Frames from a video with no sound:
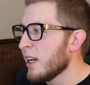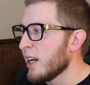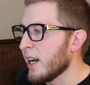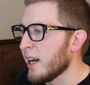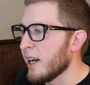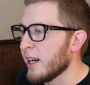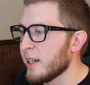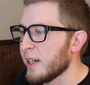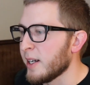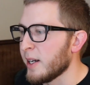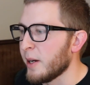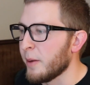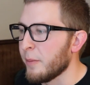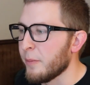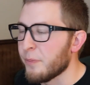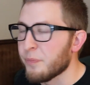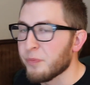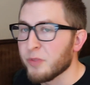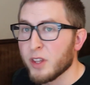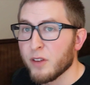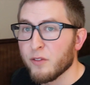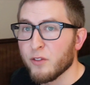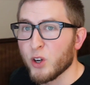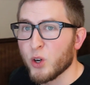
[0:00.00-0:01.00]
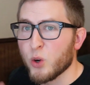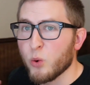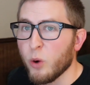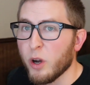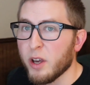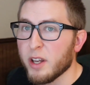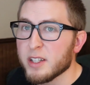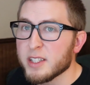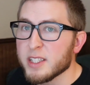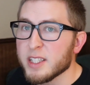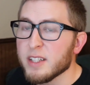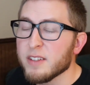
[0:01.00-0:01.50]
Um, for
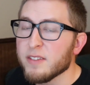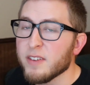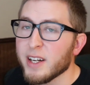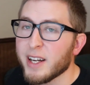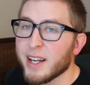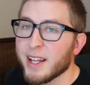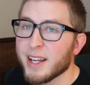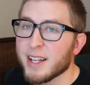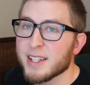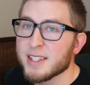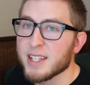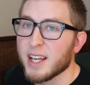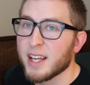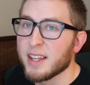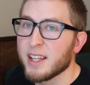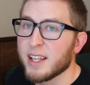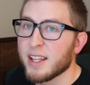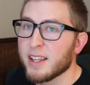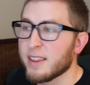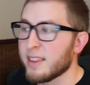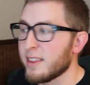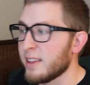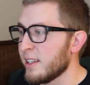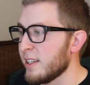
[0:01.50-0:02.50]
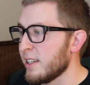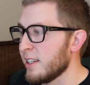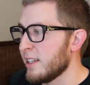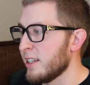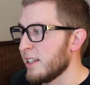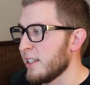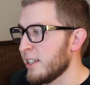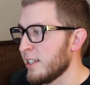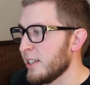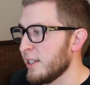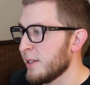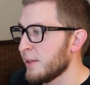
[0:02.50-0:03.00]
quantitative finance, I think
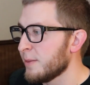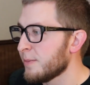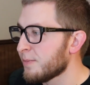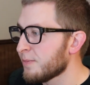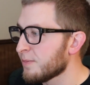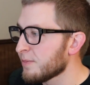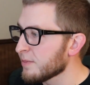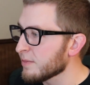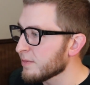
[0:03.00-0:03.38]
the